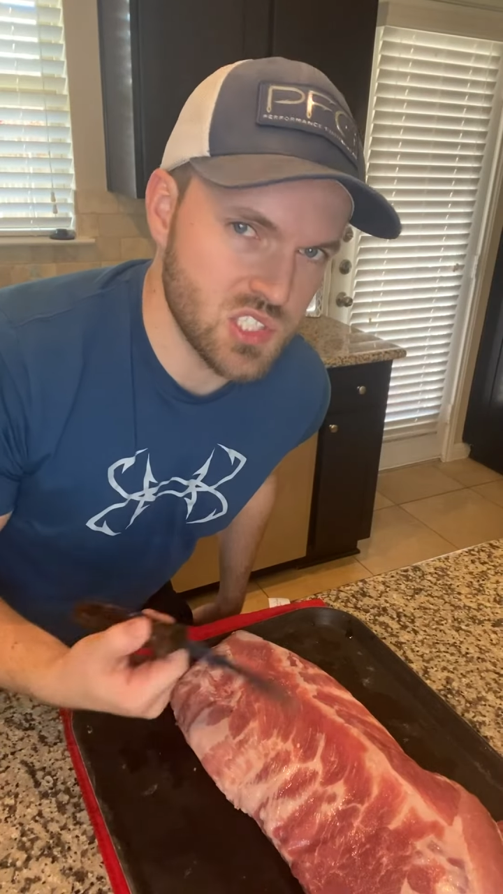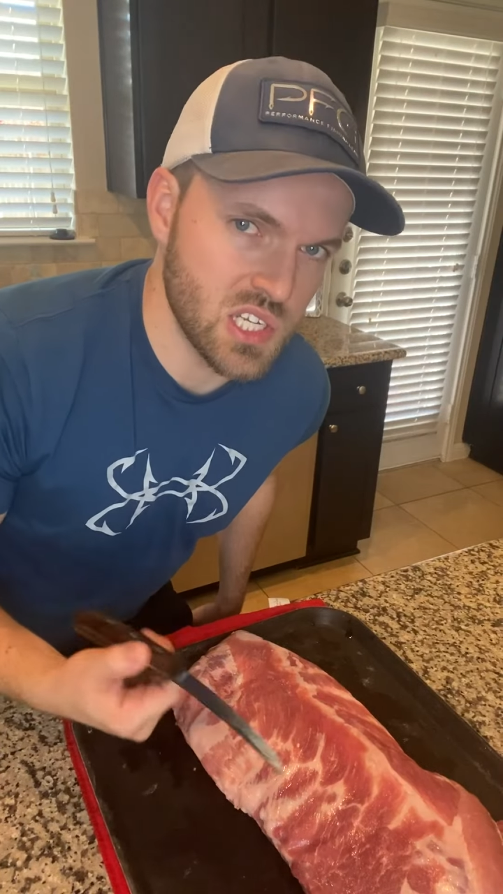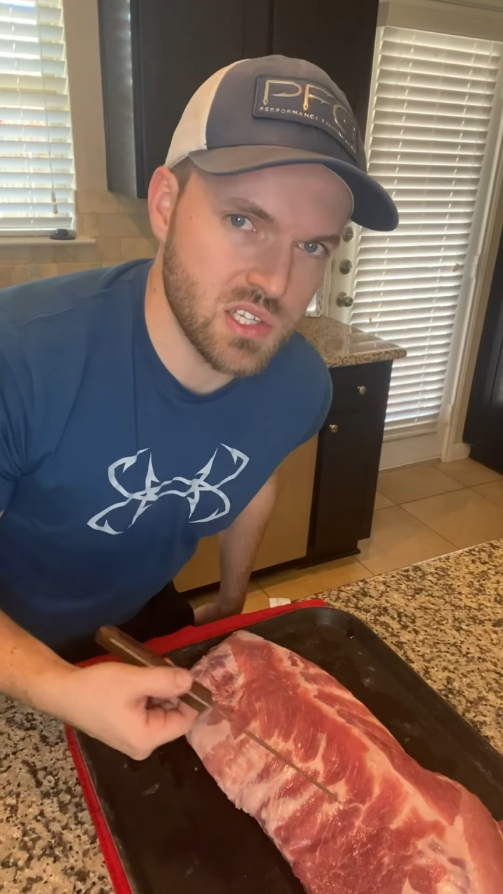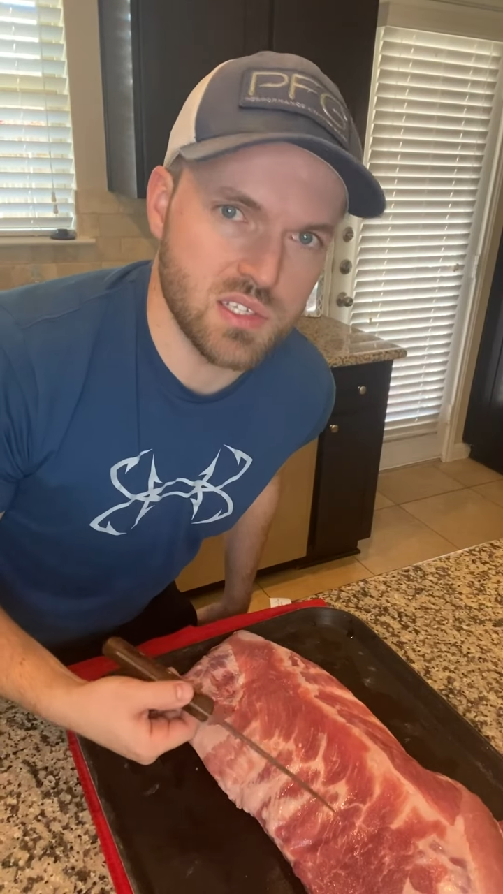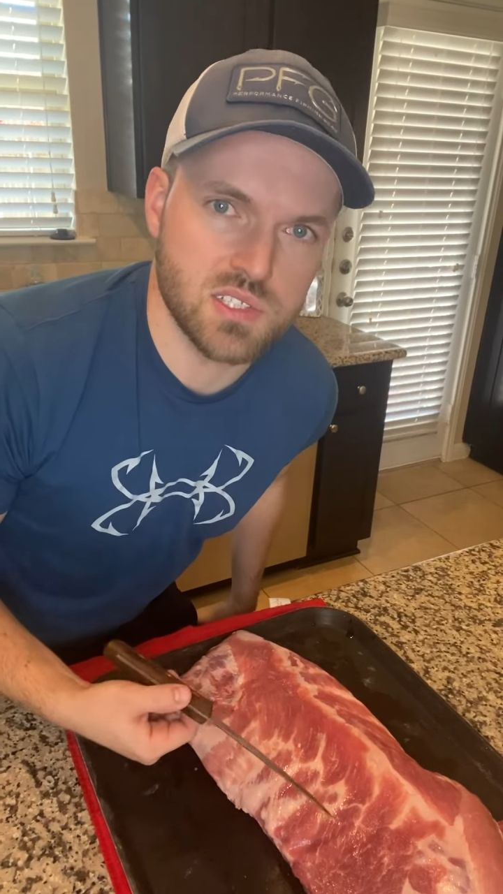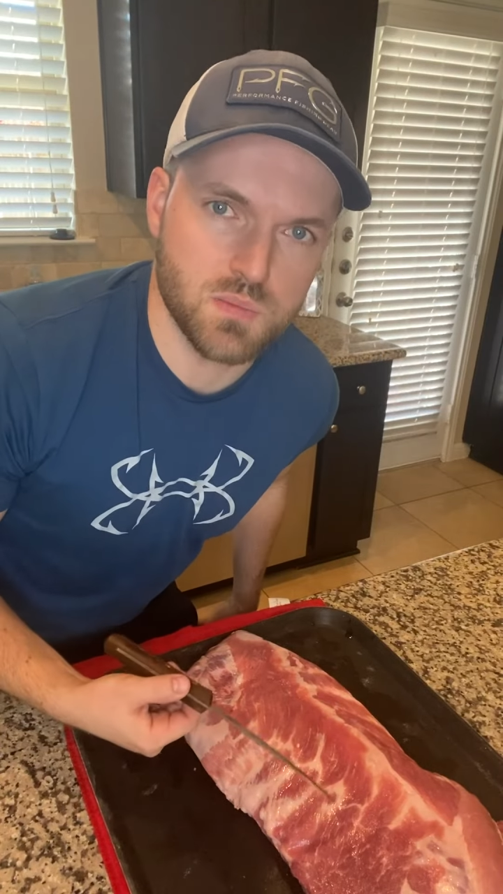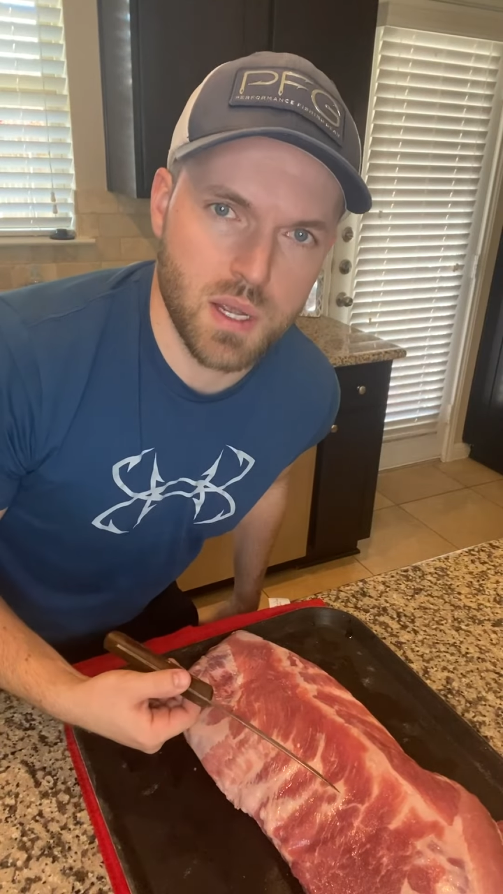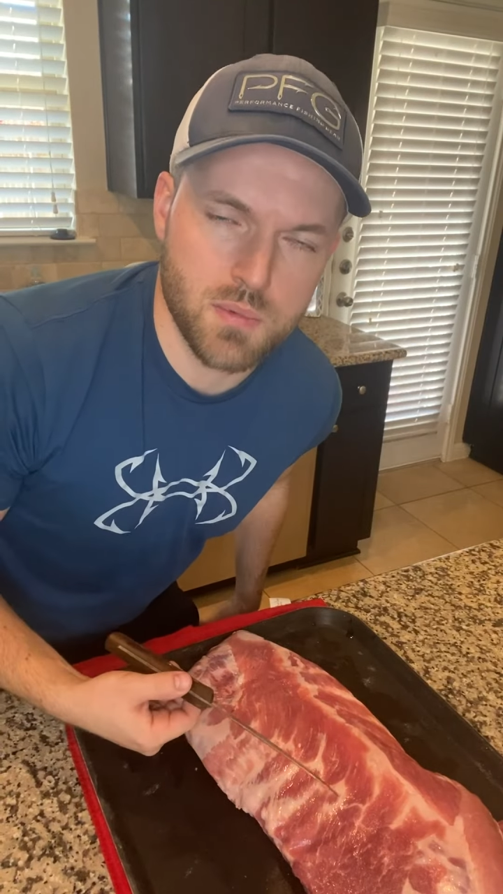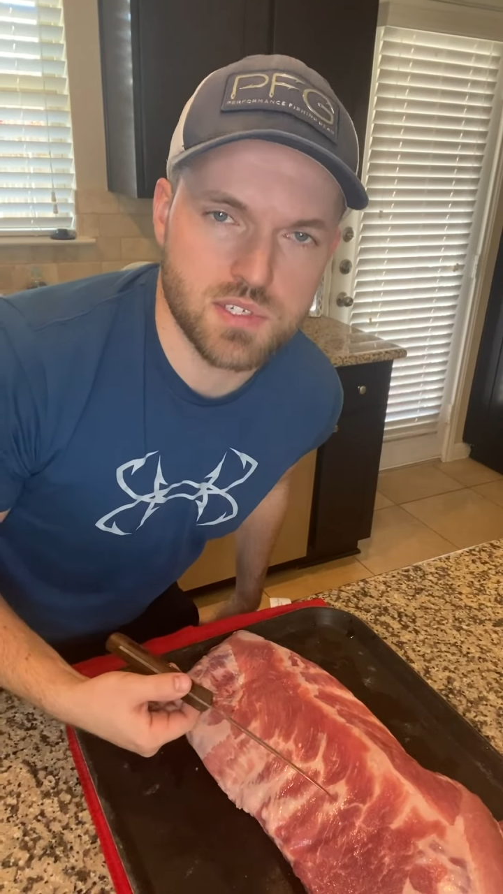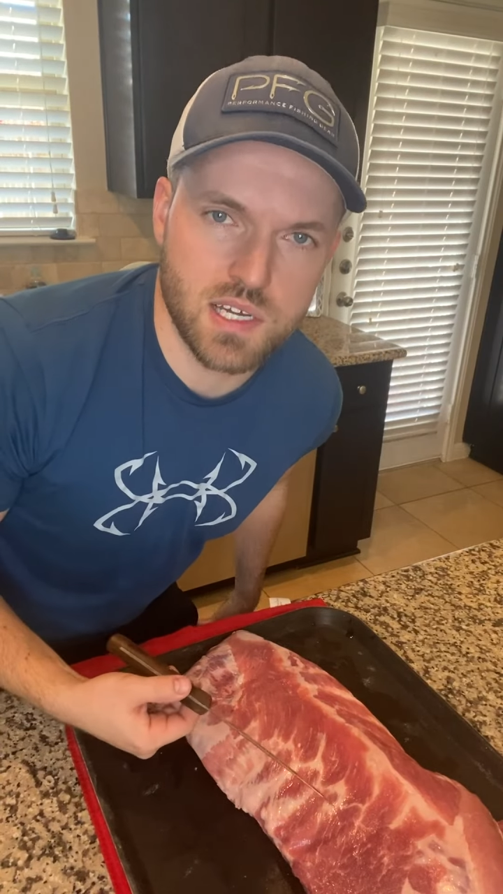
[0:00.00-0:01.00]
Nothing some
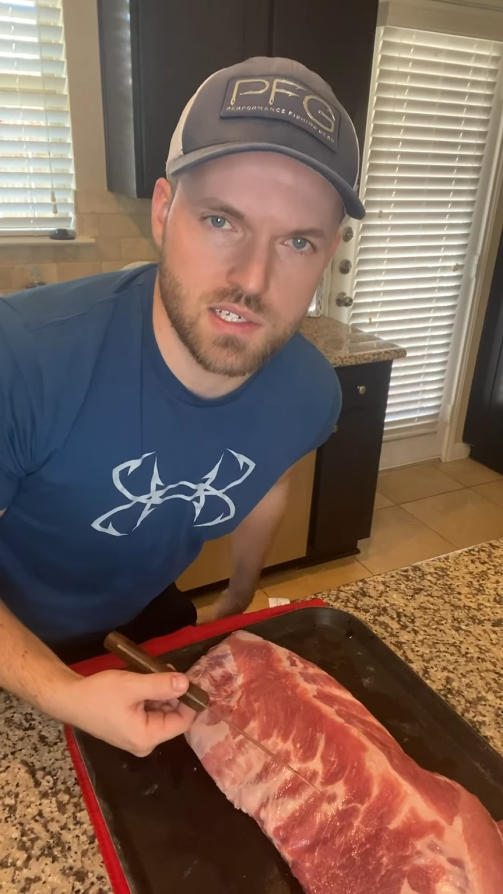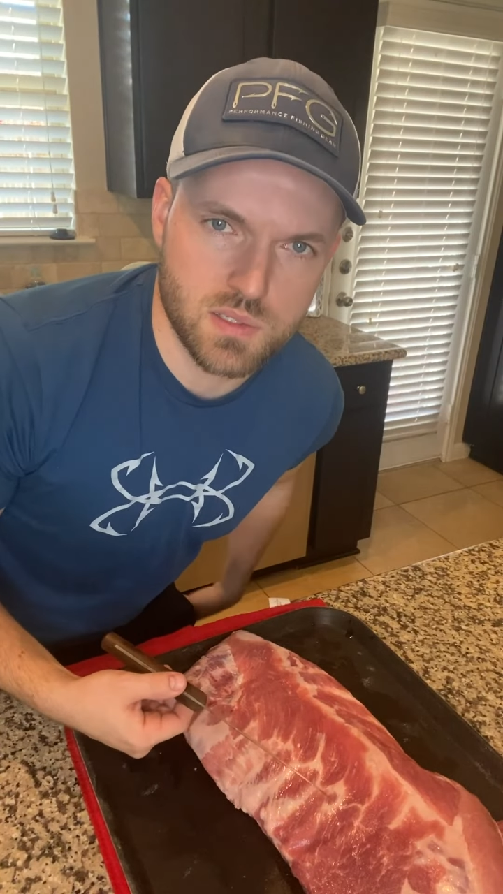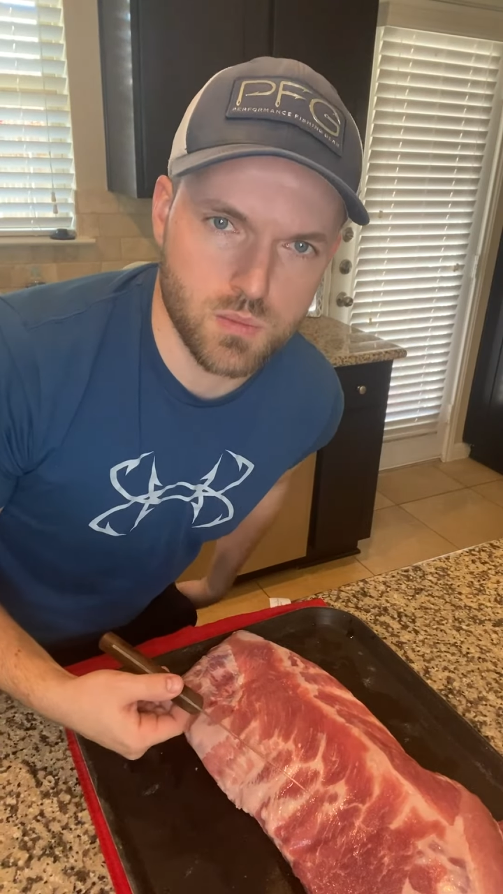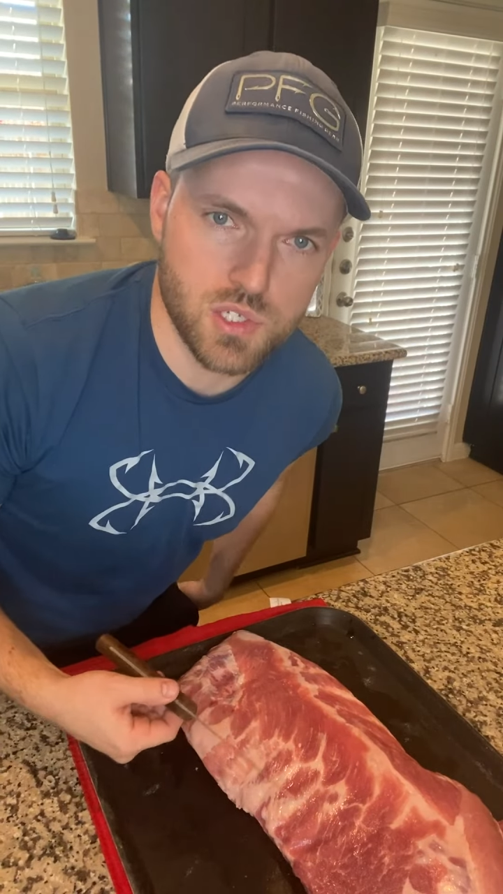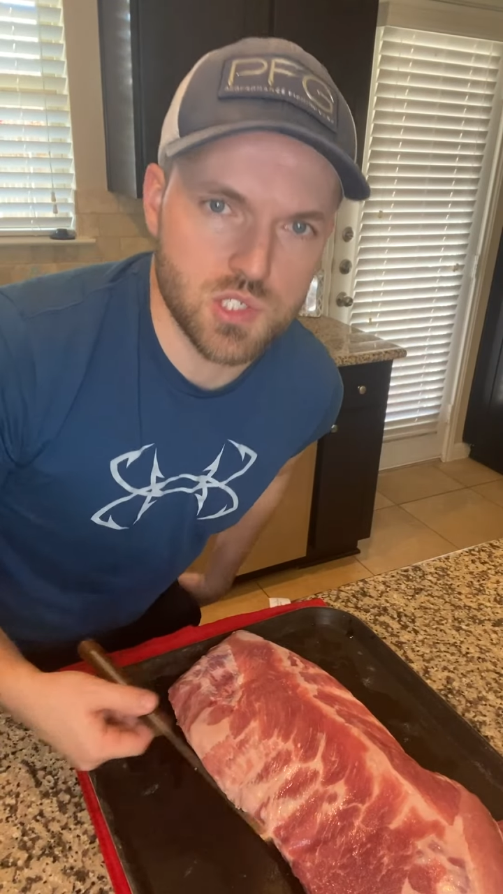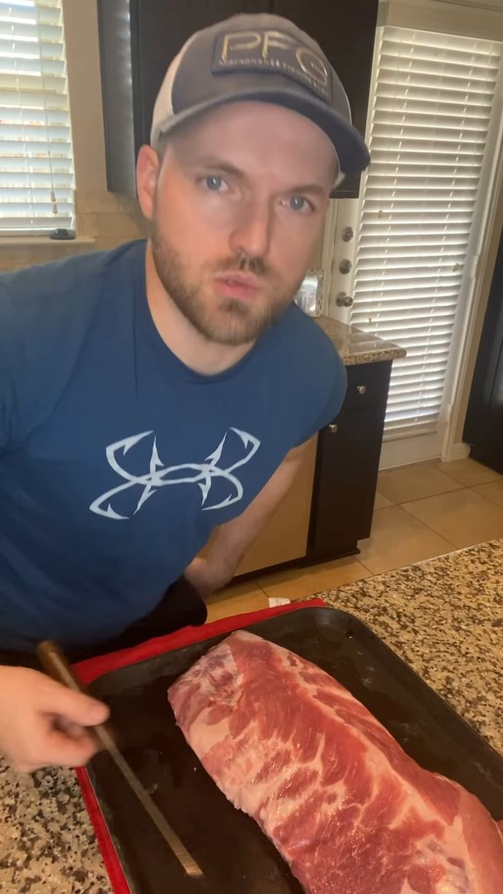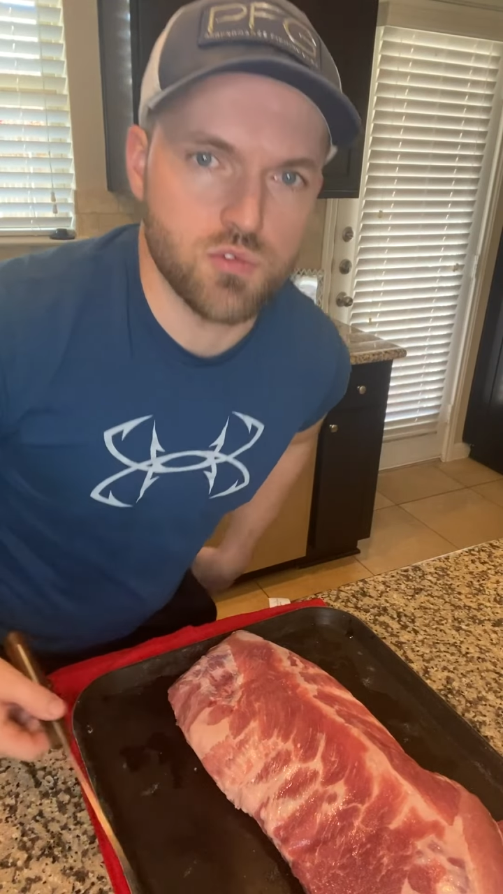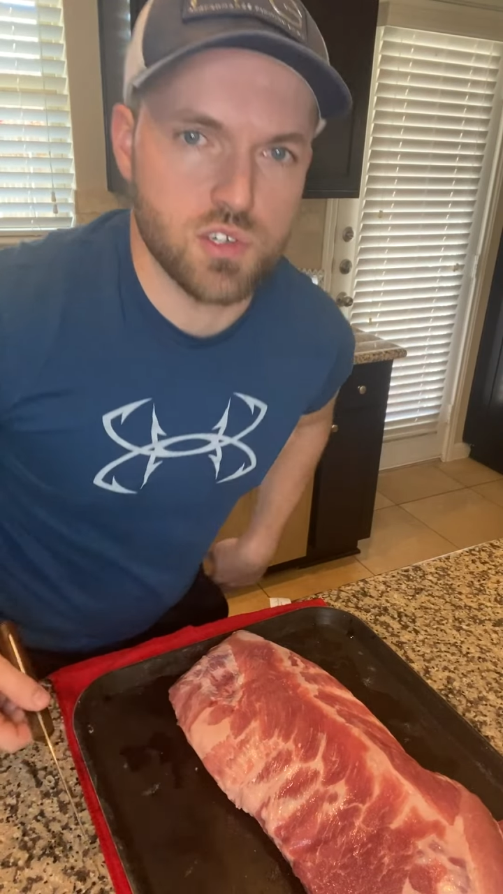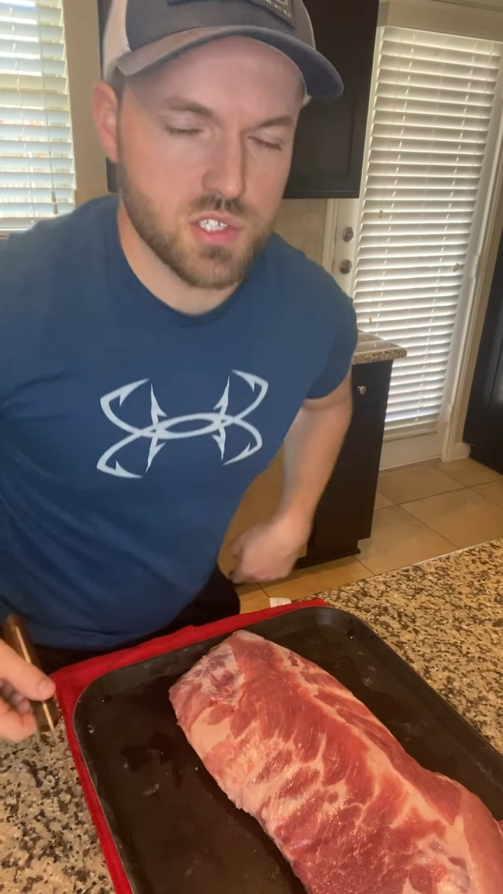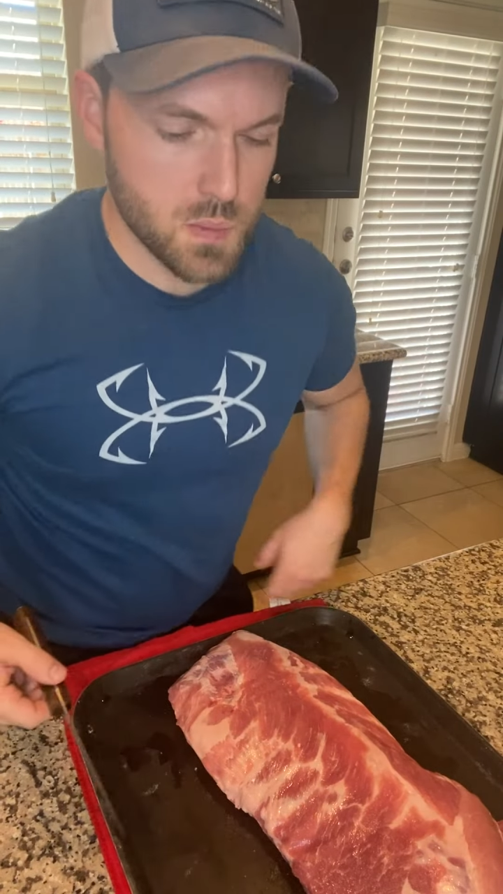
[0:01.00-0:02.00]
paper towels and bleach won't fix,